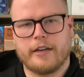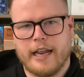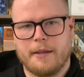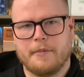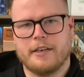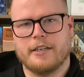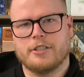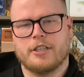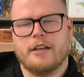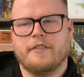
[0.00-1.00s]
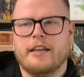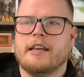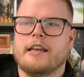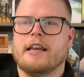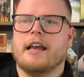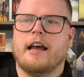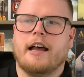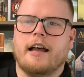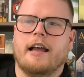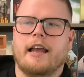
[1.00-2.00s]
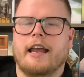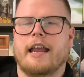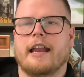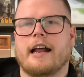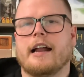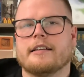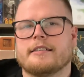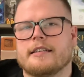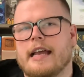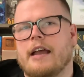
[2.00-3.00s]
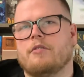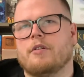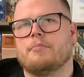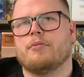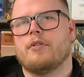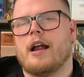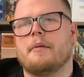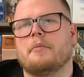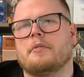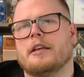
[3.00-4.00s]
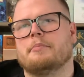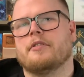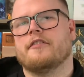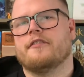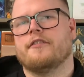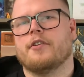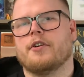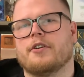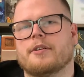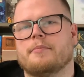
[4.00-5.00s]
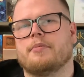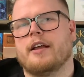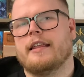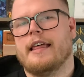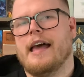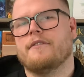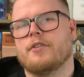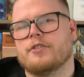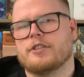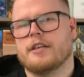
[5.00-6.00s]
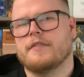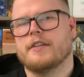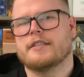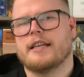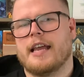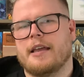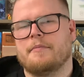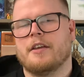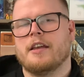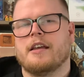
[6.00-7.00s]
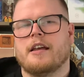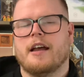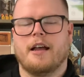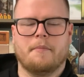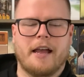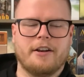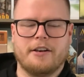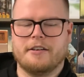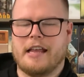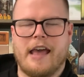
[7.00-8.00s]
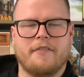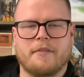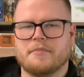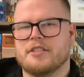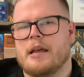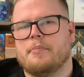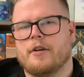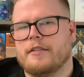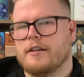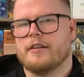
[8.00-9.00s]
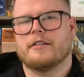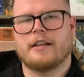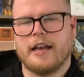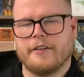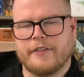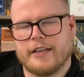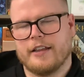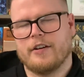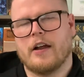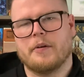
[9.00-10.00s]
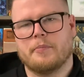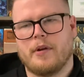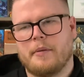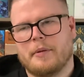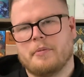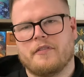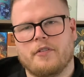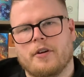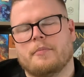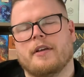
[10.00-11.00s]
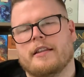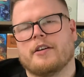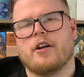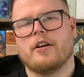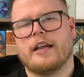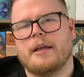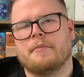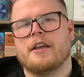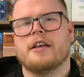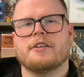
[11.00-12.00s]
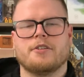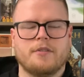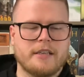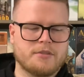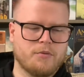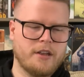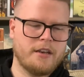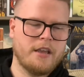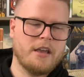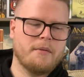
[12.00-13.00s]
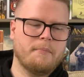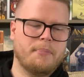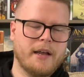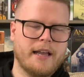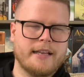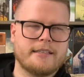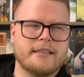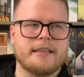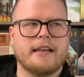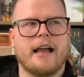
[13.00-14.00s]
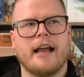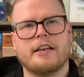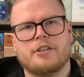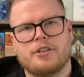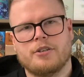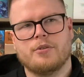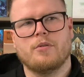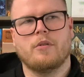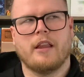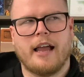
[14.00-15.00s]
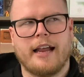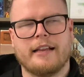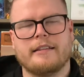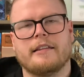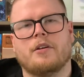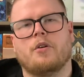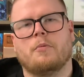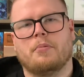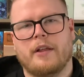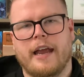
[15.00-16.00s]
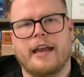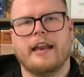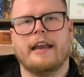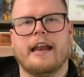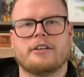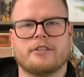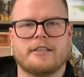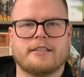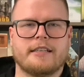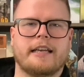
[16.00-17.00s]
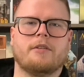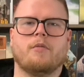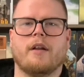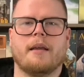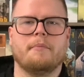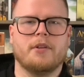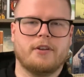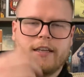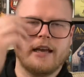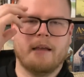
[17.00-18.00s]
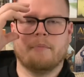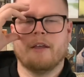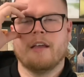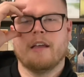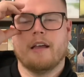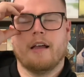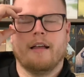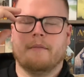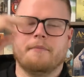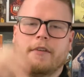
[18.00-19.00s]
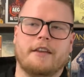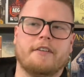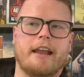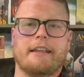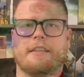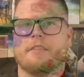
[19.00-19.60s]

game edition of it, and honestly, I would probably prefer to play that version of this game. I didn't have them separate, they're kind of together. I would probably prefer to play the card game to this one, but I do like the whole planet and actually seeing what I'm building up. If I had the